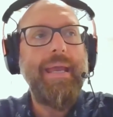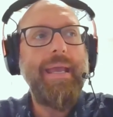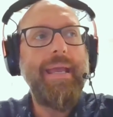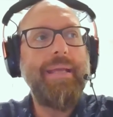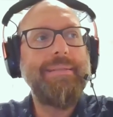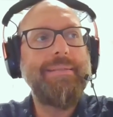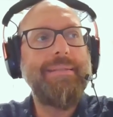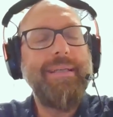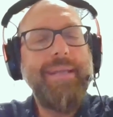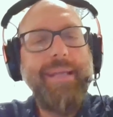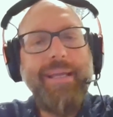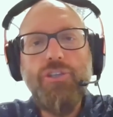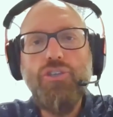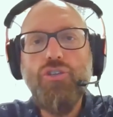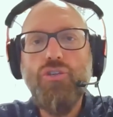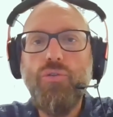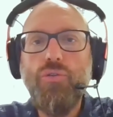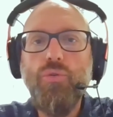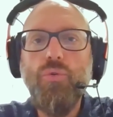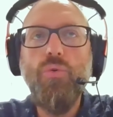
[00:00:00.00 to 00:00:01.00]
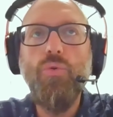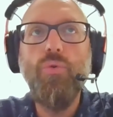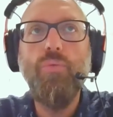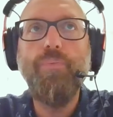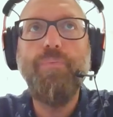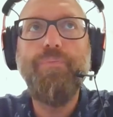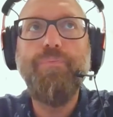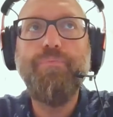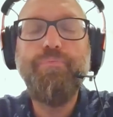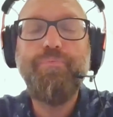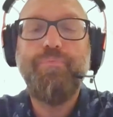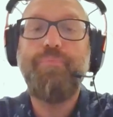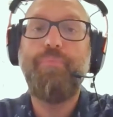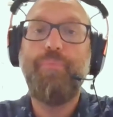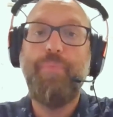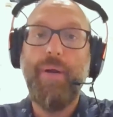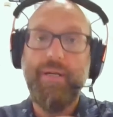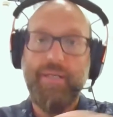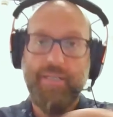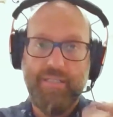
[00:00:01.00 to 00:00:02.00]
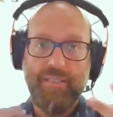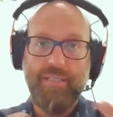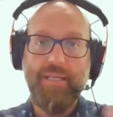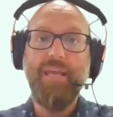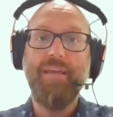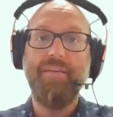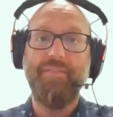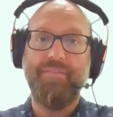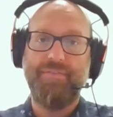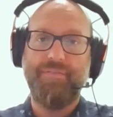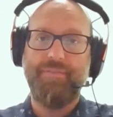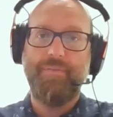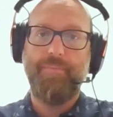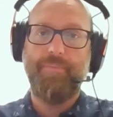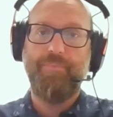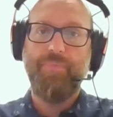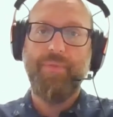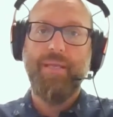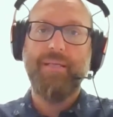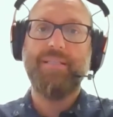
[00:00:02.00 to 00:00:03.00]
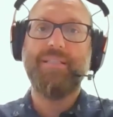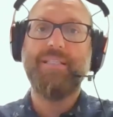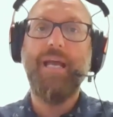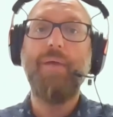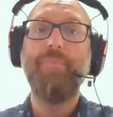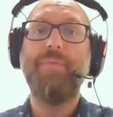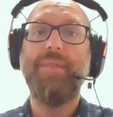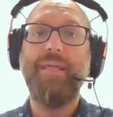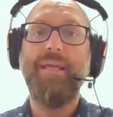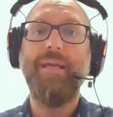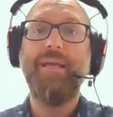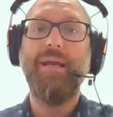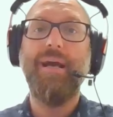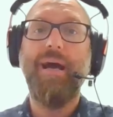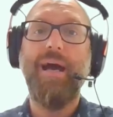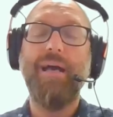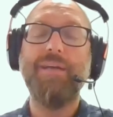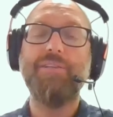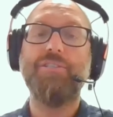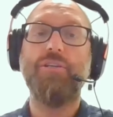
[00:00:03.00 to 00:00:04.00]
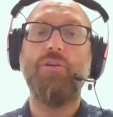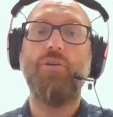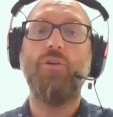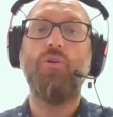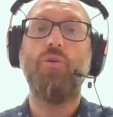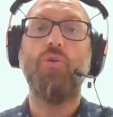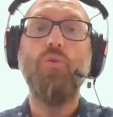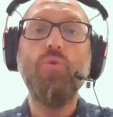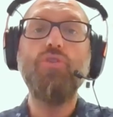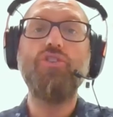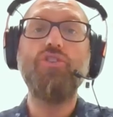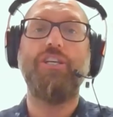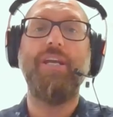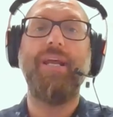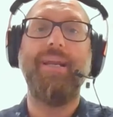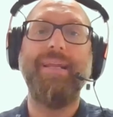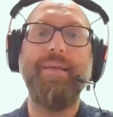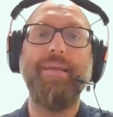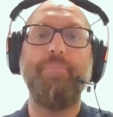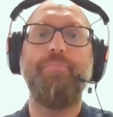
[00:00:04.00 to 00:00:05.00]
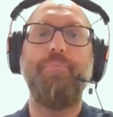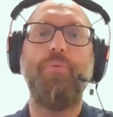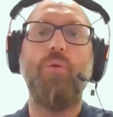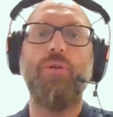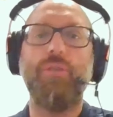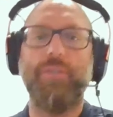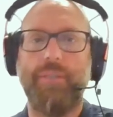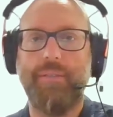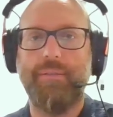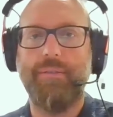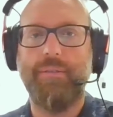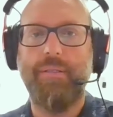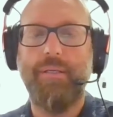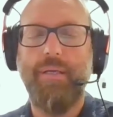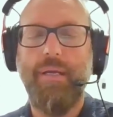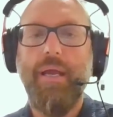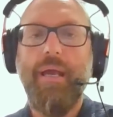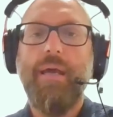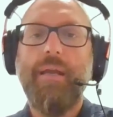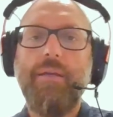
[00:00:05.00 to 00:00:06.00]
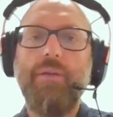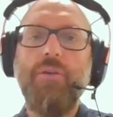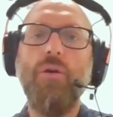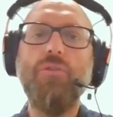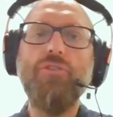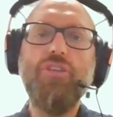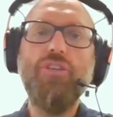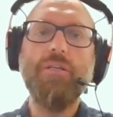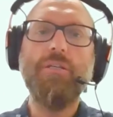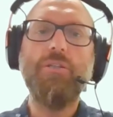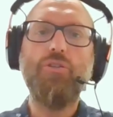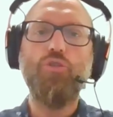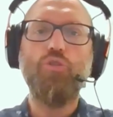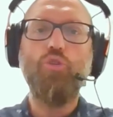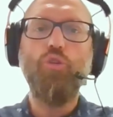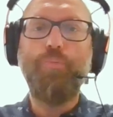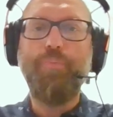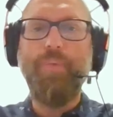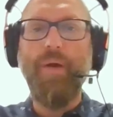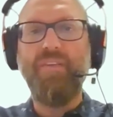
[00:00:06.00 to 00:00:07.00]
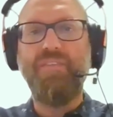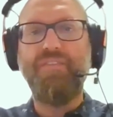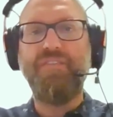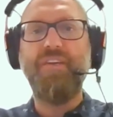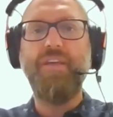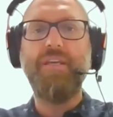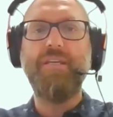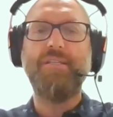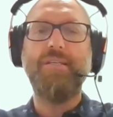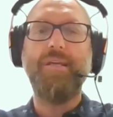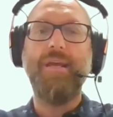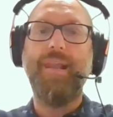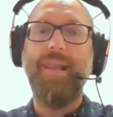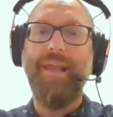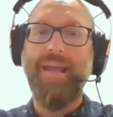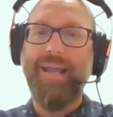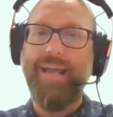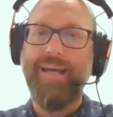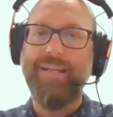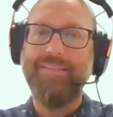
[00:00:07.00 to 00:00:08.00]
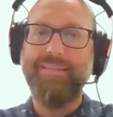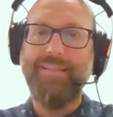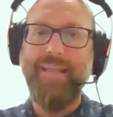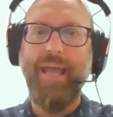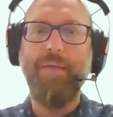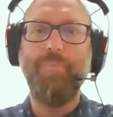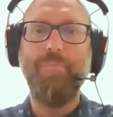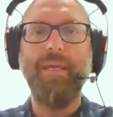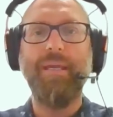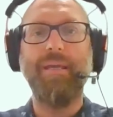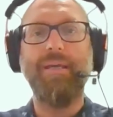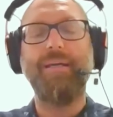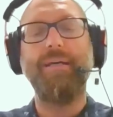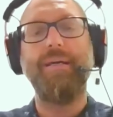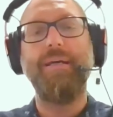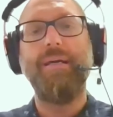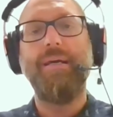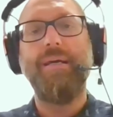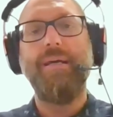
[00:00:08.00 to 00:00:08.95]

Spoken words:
it needs to perceive something as crucially important, not just superficial academic